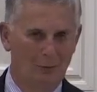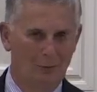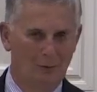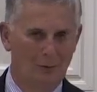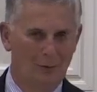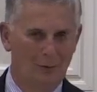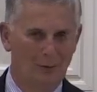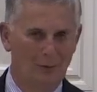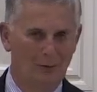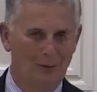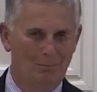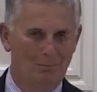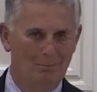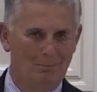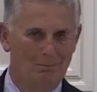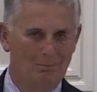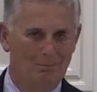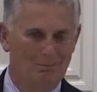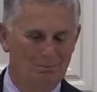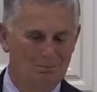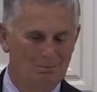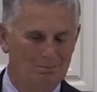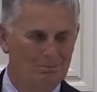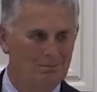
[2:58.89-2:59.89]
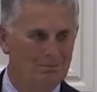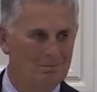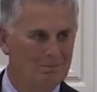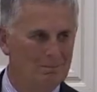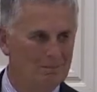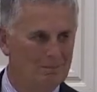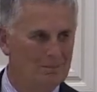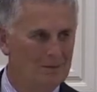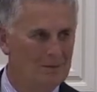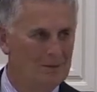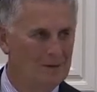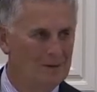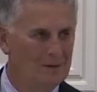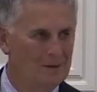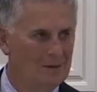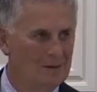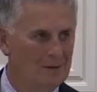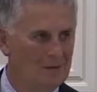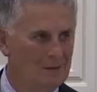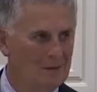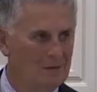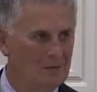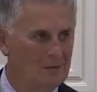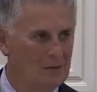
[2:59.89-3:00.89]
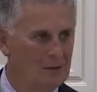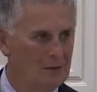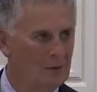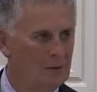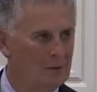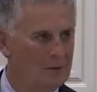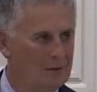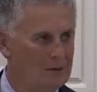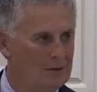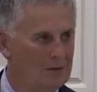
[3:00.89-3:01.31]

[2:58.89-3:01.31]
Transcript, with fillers: We were going to stick with